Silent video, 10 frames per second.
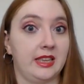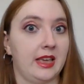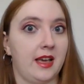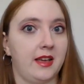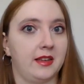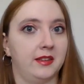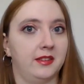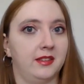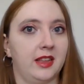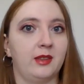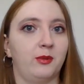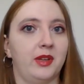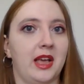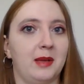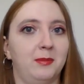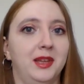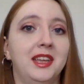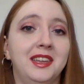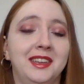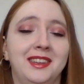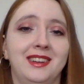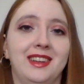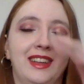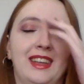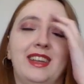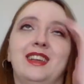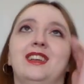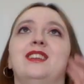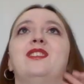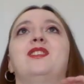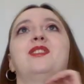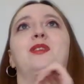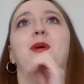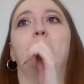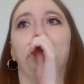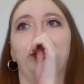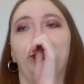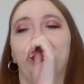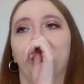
yeah, that's what happened. So,